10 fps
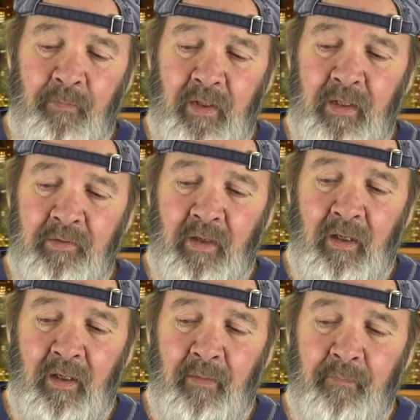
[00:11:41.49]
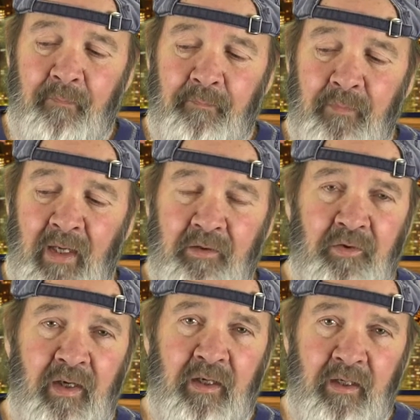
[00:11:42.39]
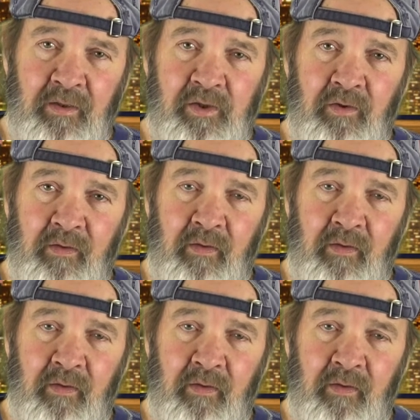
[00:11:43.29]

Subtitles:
and he had to take insulin.